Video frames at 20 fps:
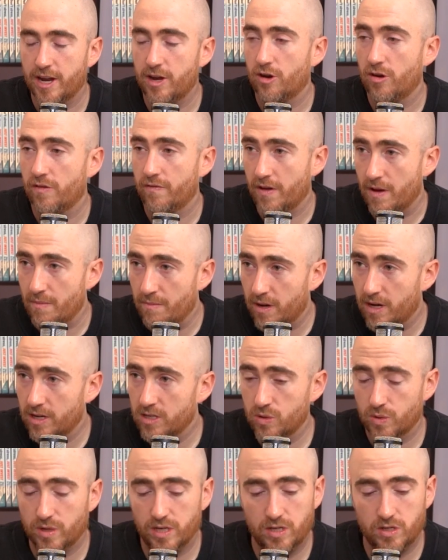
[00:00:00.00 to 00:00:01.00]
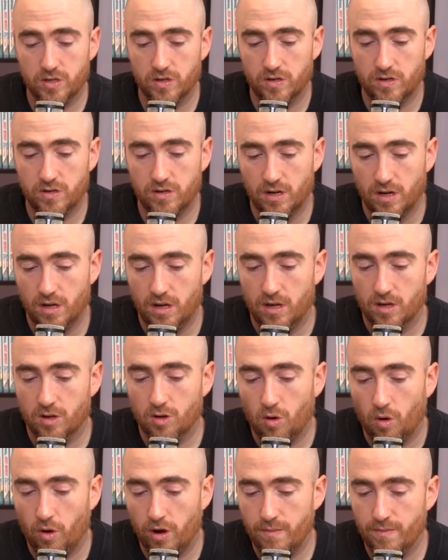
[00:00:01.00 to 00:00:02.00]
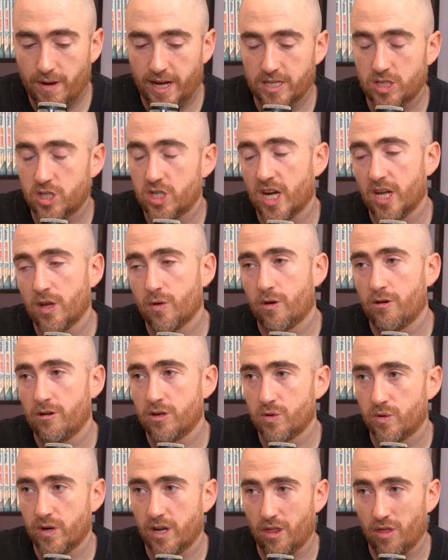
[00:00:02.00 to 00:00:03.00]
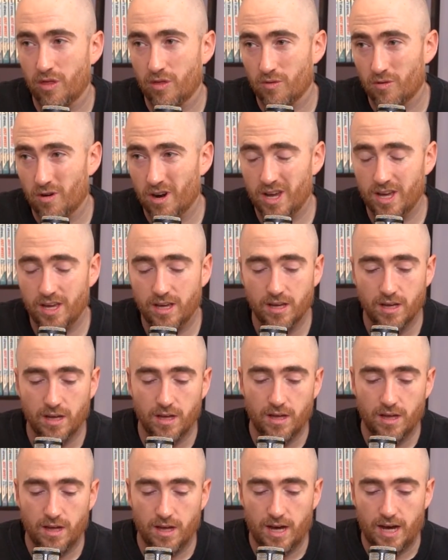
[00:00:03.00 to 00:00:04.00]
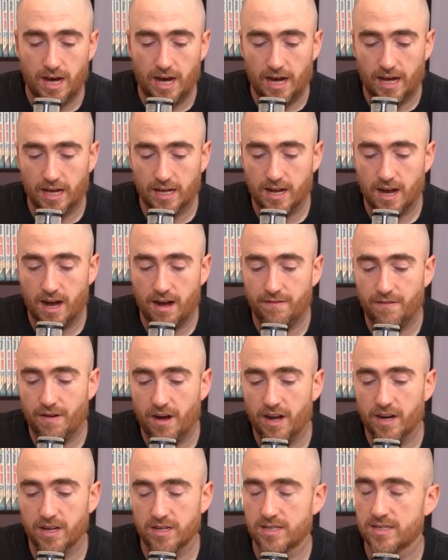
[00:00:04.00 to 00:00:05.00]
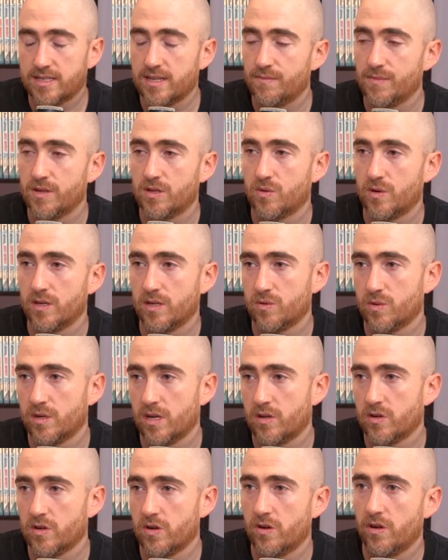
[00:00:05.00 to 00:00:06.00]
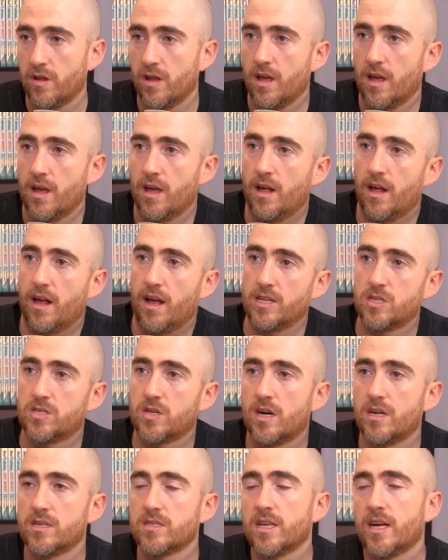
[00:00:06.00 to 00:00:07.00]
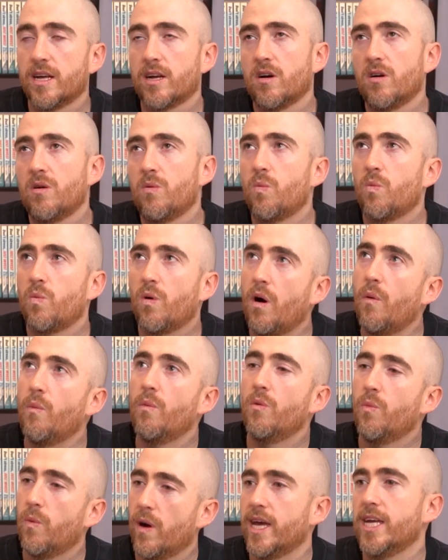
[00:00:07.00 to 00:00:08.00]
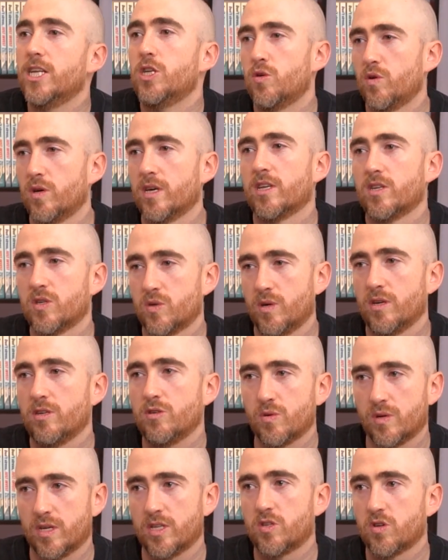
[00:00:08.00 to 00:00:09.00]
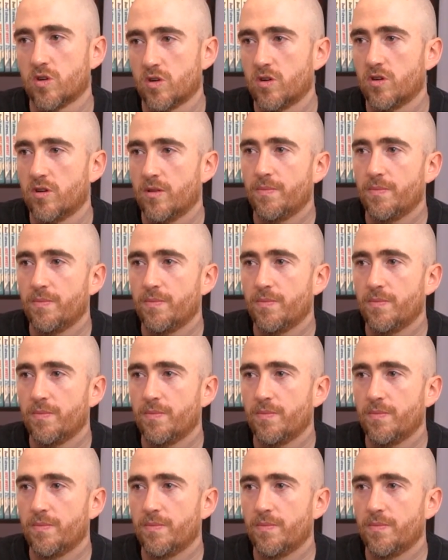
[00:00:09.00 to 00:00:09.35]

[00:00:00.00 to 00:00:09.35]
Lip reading: November 22, Coinbase January 23, Carvana December 2022. And so I was like, oh, what were we doing in 2022?